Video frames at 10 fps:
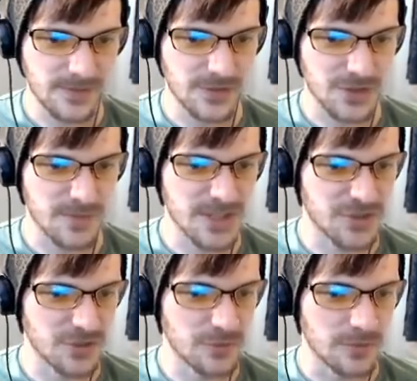Gonna
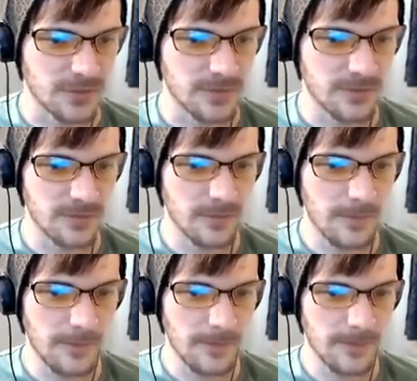smash you.
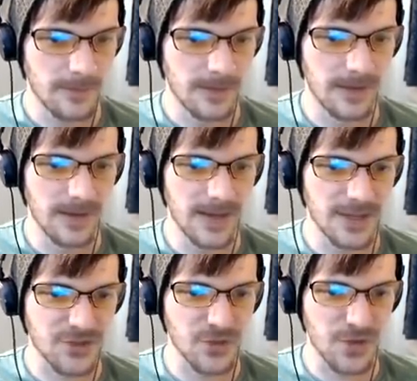
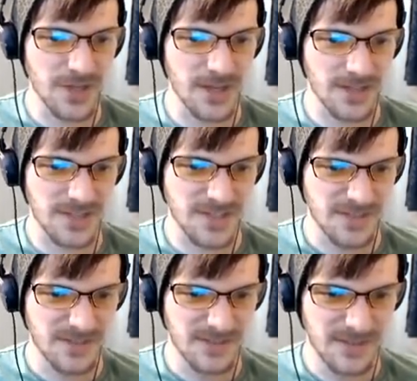Aha,
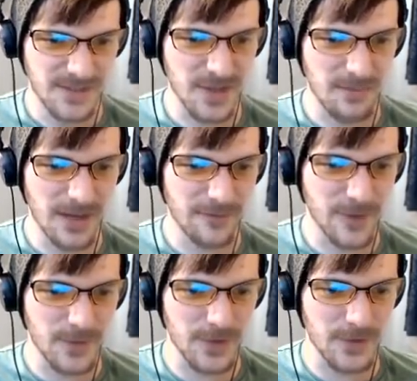shortcuts. It's not my
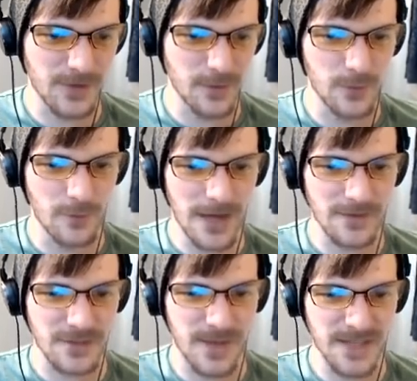fault that you're an- Oh
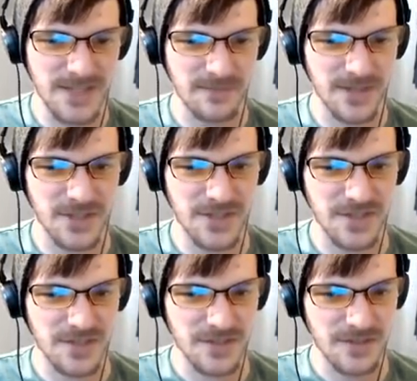wow, he's pitting me,
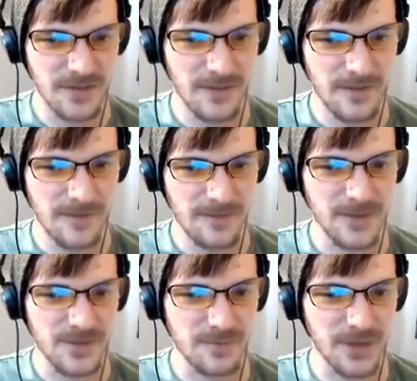Jesus.
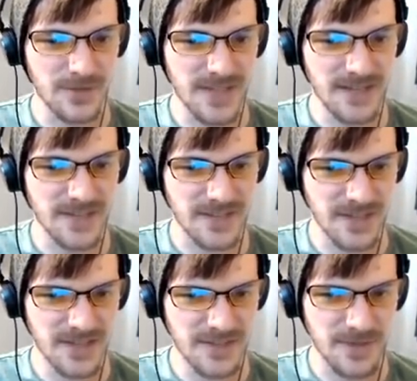They're using my own
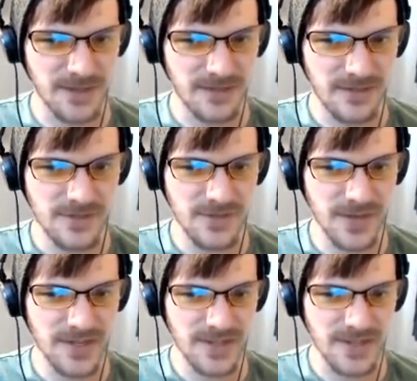tactics against me. It's
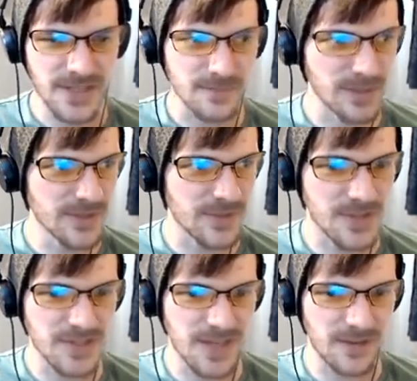crazy. It's
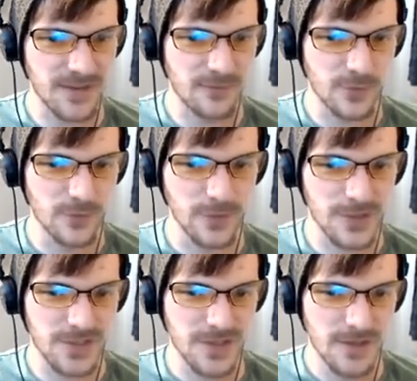bloodthirsty out here,
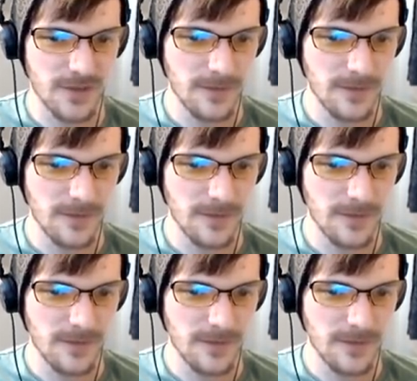ruthless.